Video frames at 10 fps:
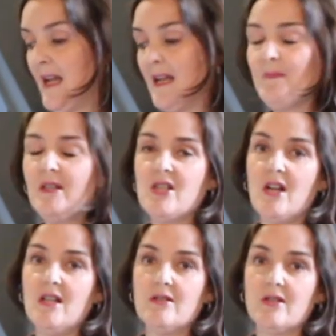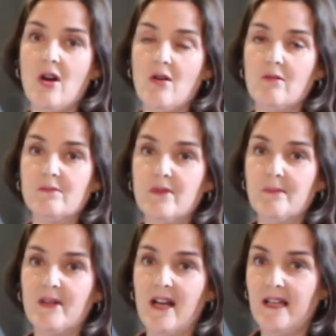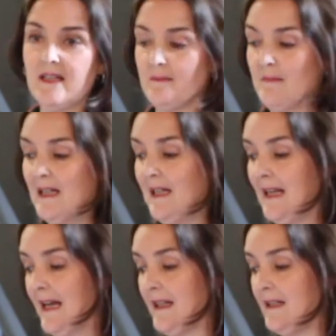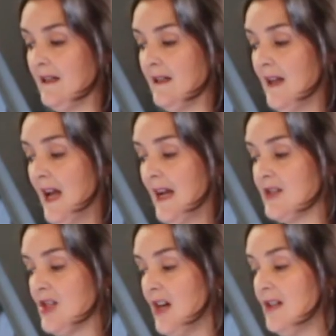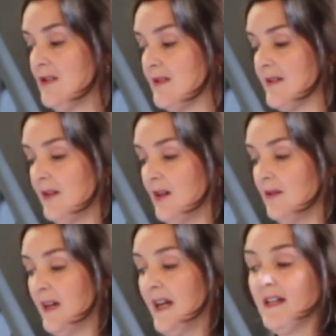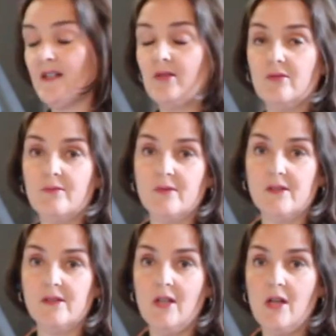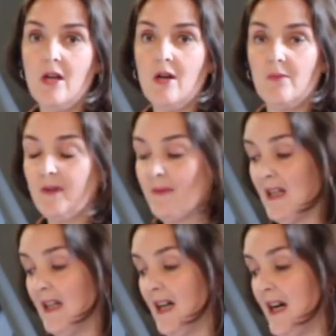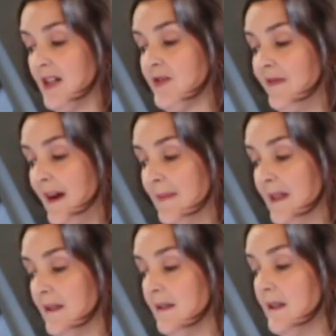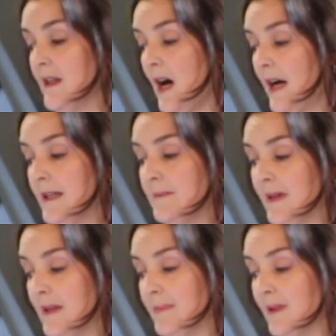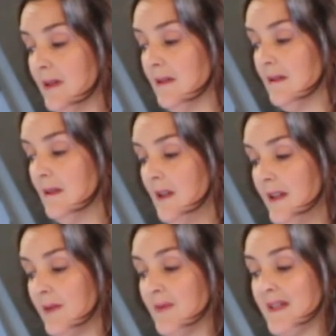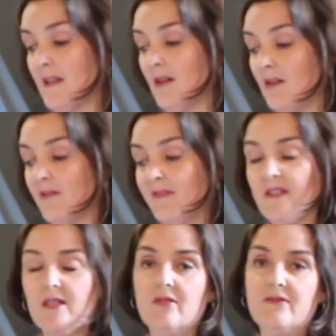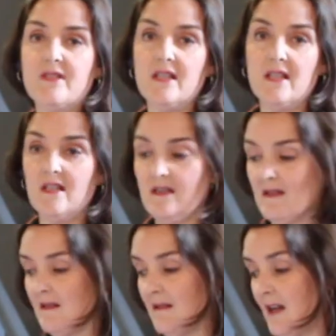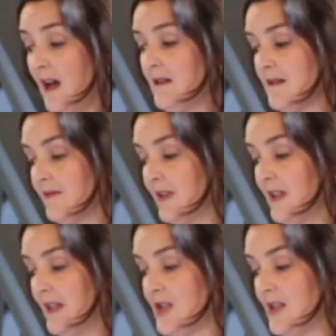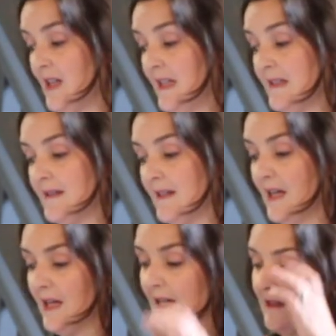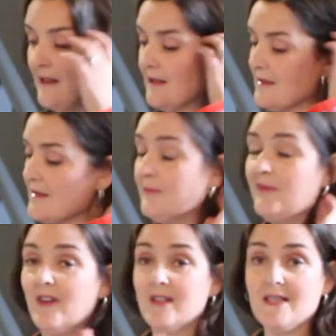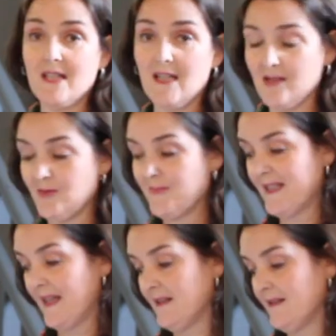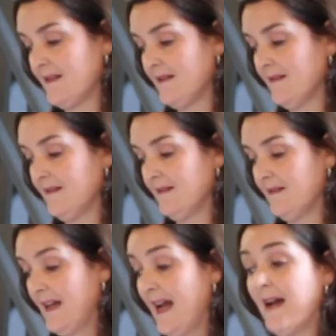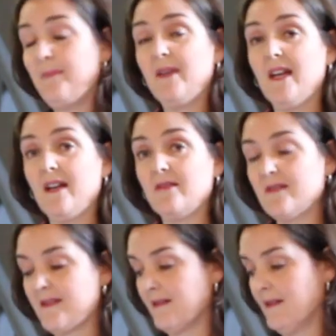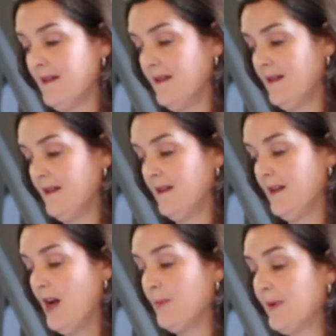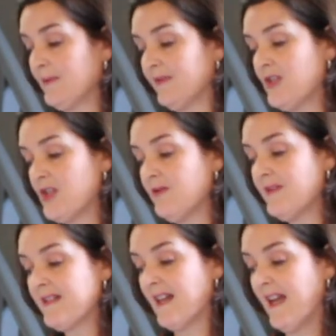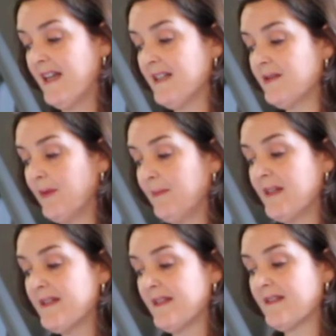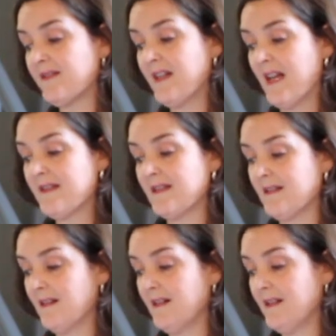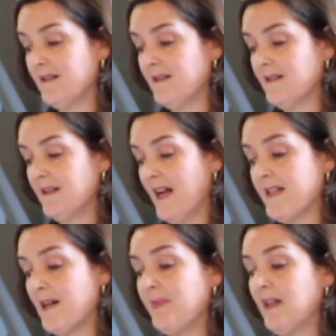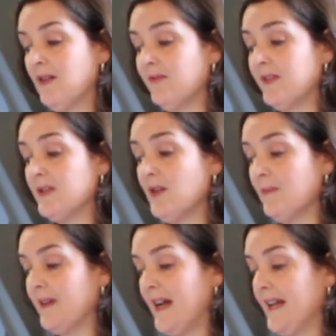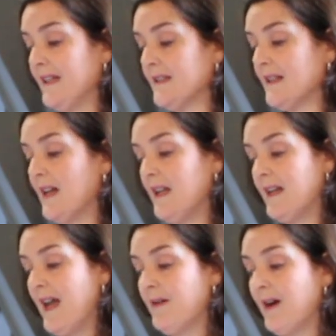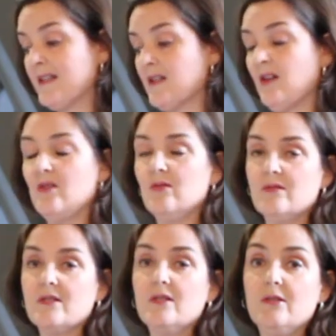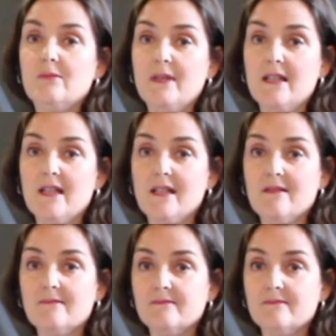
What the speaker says: In my childhood home, number 8 Mill Lane, as childhoods go, I had a good one. We were a large family, 9 people. There was love and enough to eat, lots of religion and singing, some fighting and upsets. A happy house. We were reduced to 8 when my sister Nessa died, and our beloved number 8 now had to hold new meaning.